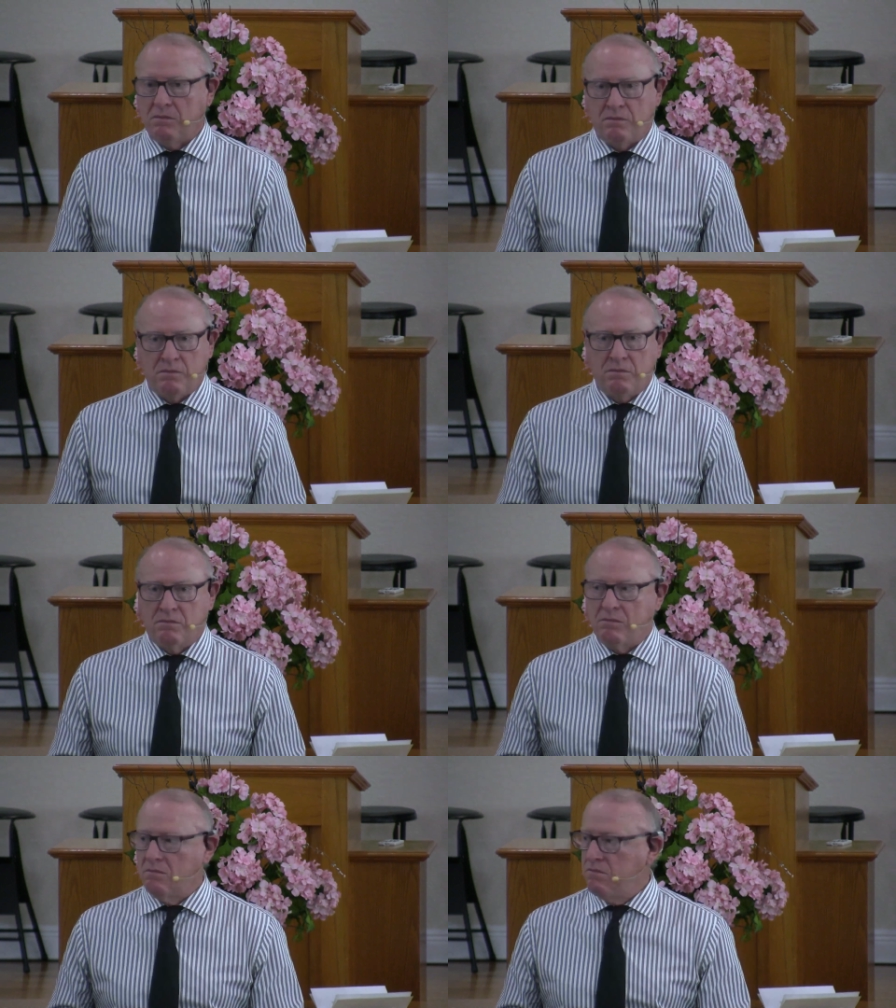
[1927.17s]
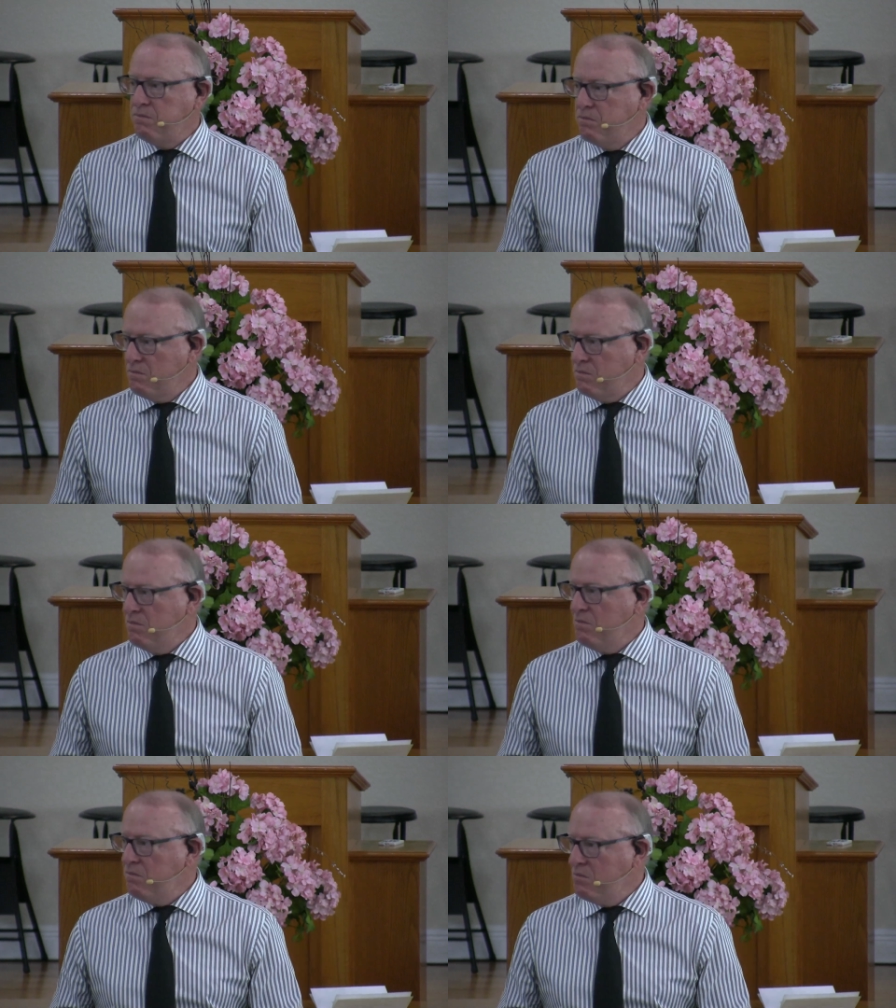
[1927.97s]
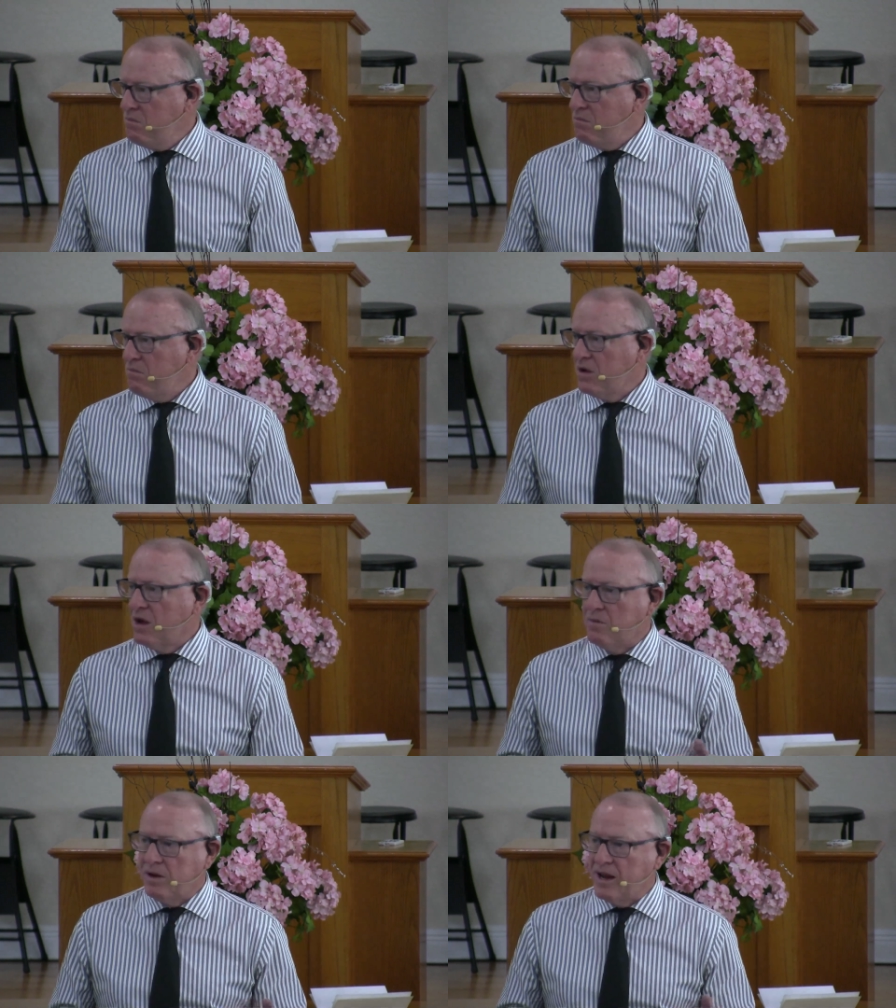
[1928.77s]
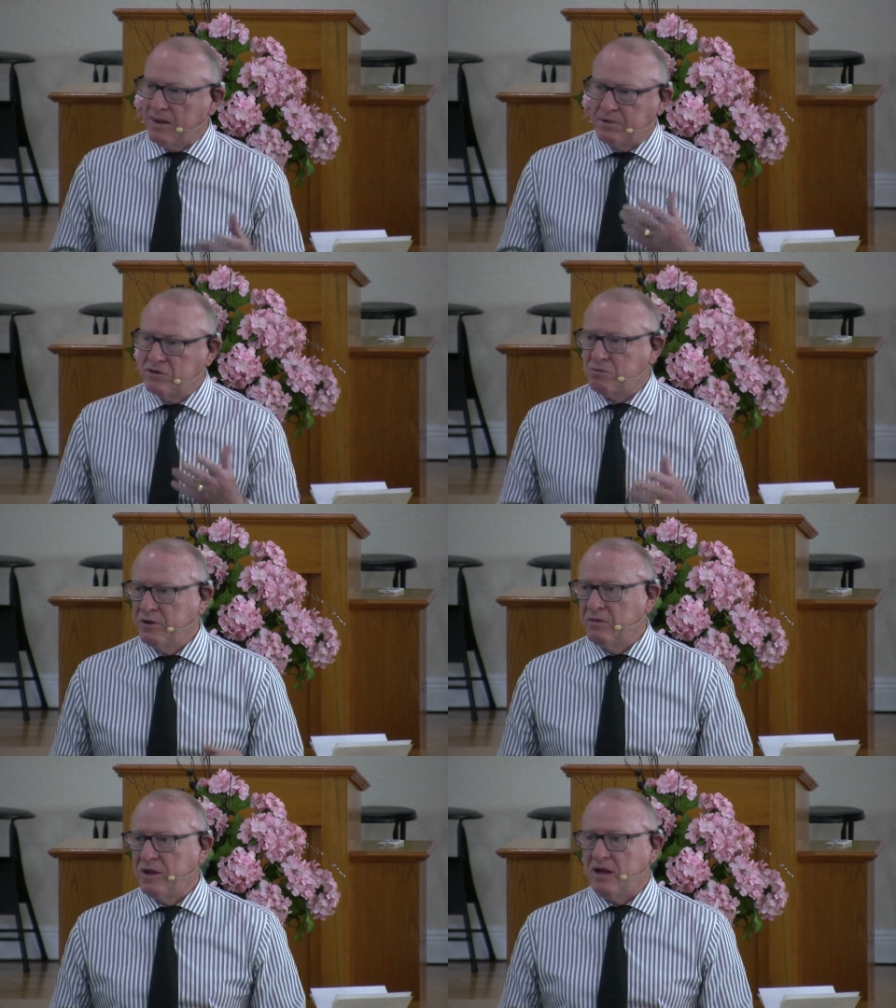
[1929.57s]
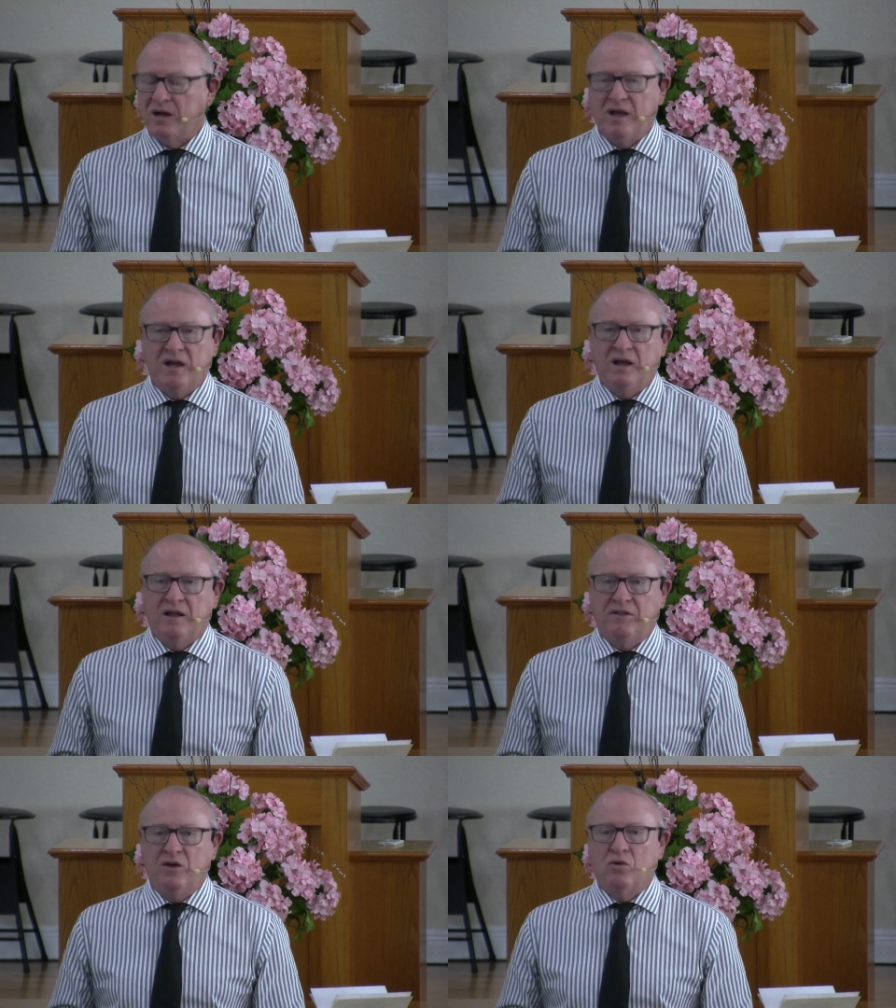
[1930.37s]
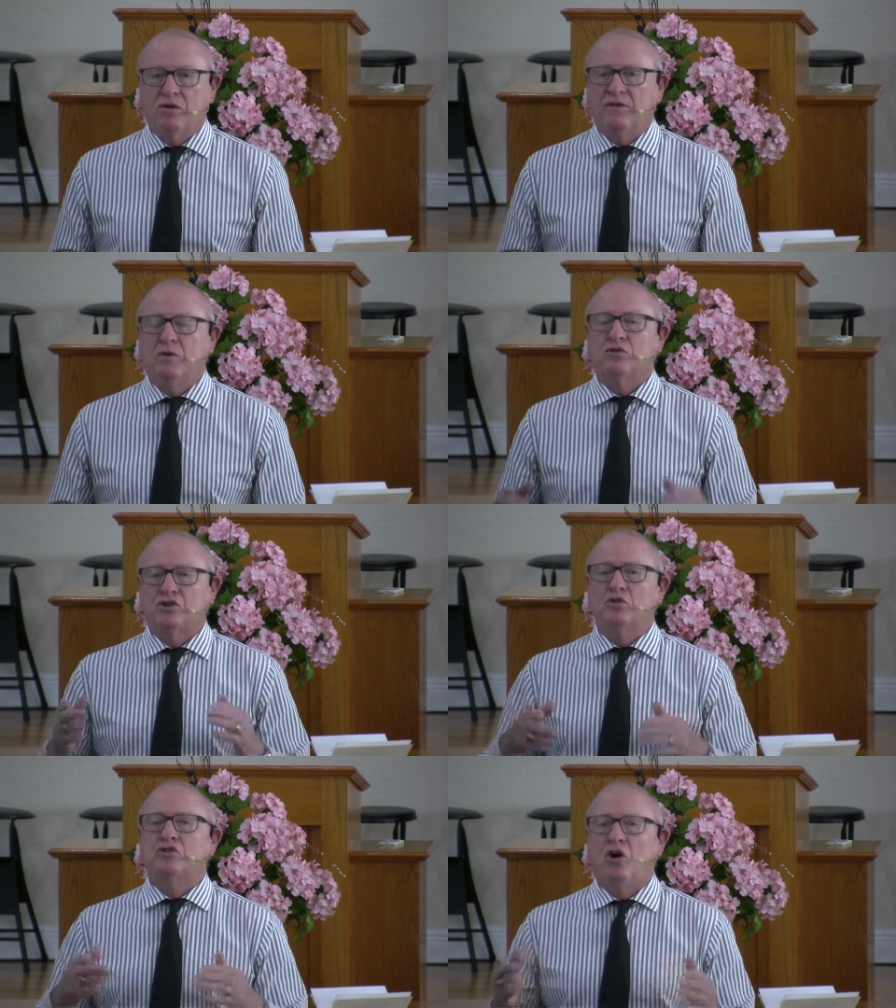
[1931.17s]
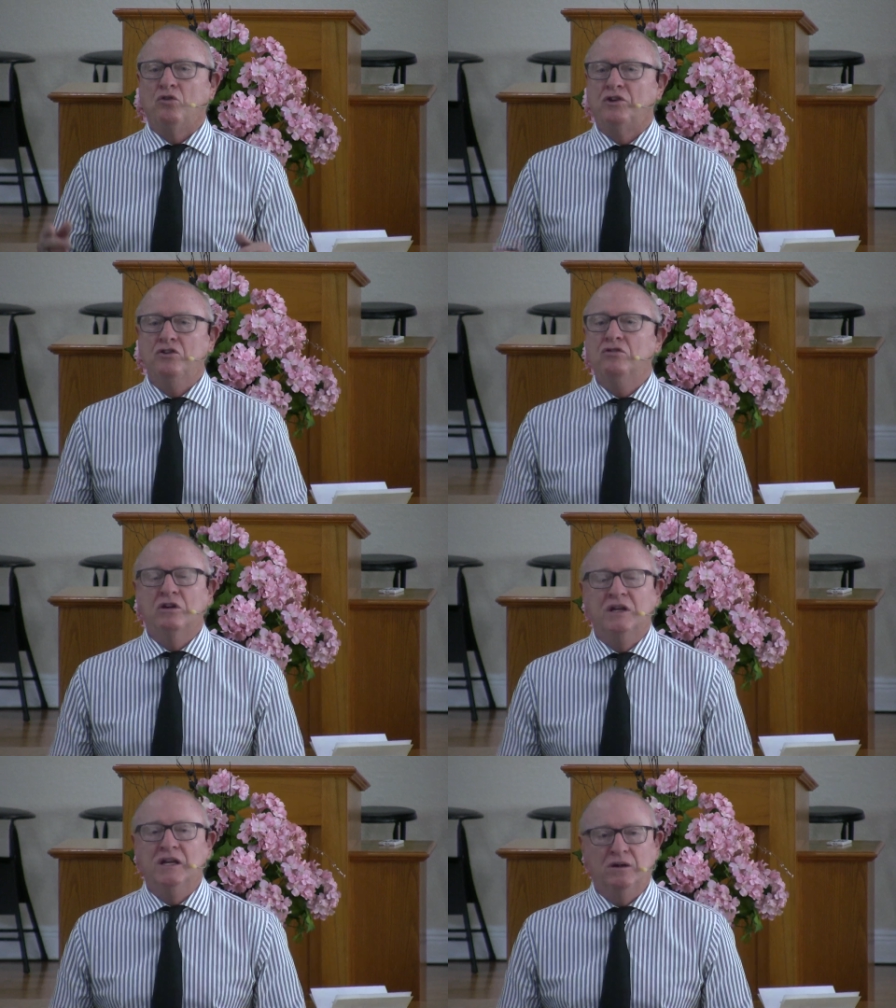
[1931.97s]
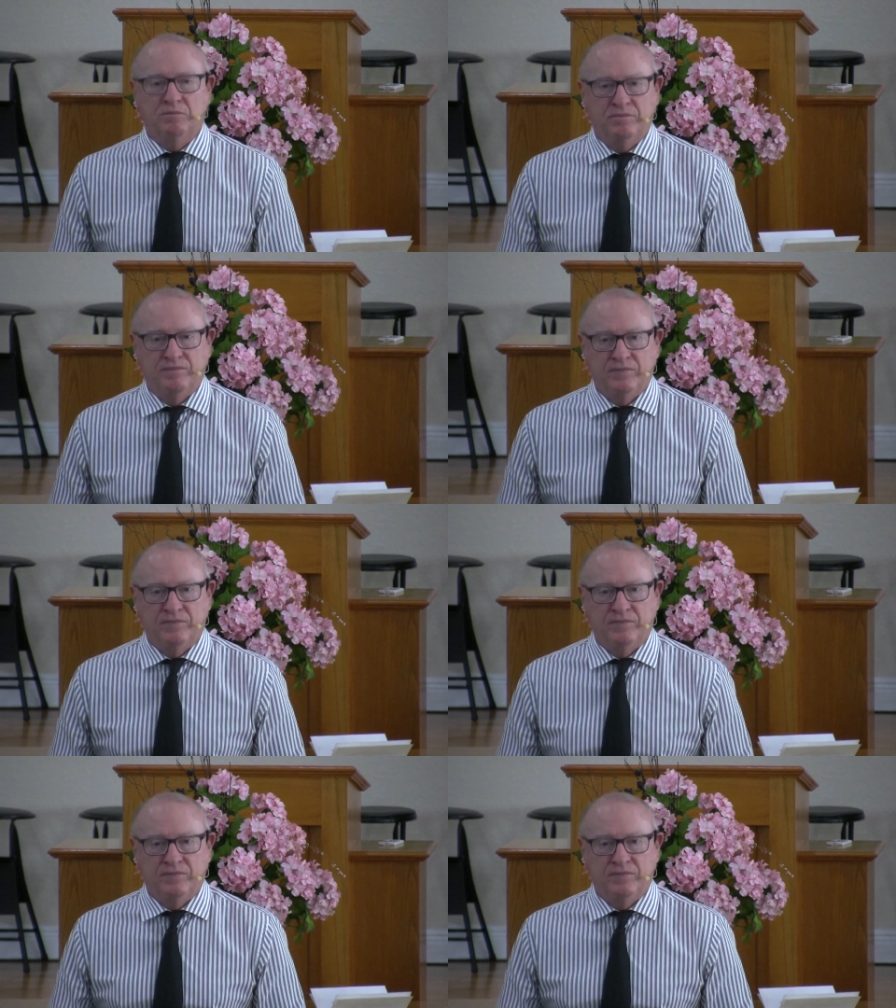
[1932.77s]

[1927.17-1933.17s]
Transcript: mm, They got my mouth. They were, they were so salty you couldn't eat them.